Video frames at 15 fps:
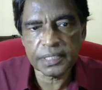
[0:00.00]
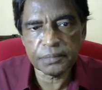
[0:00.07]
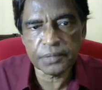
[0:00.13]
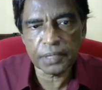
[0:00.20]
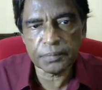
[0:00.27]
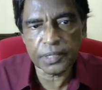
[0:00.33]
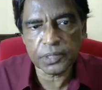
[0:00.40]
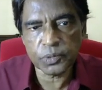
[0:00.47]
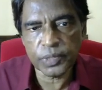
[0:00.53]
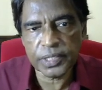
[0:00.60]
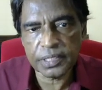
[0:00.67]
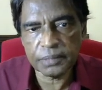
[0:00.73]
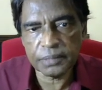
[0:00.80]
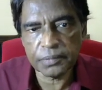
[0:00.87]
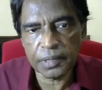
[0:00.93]
BMI
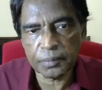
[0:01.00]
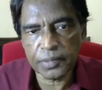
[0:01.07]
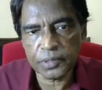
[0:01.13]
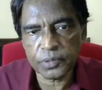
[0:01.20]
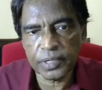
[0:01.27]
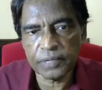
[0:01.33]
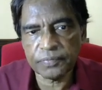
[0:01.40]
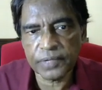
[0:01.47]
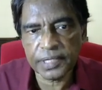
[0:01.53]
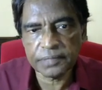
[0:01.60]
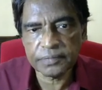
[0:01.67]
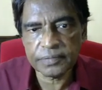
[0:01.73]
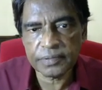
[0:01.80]
20, BMI 25,